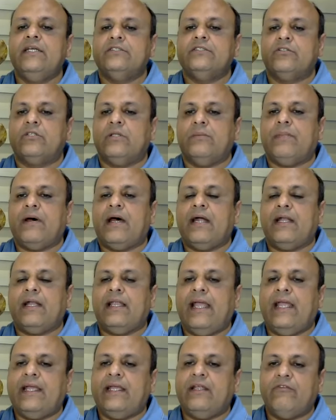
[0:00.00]
So the part
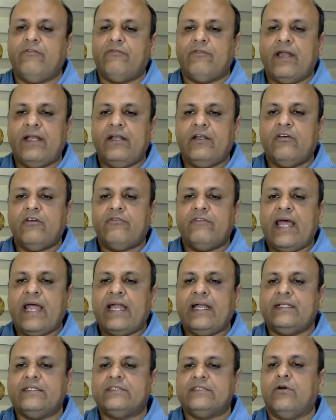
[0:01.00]
lying in front of
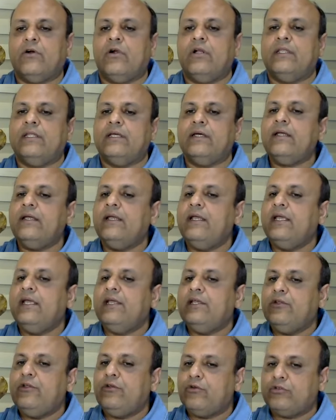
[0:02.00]
that is called the
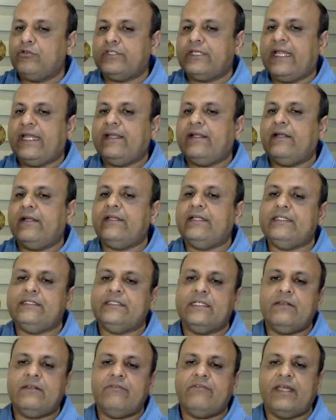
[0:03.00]
urogenital region,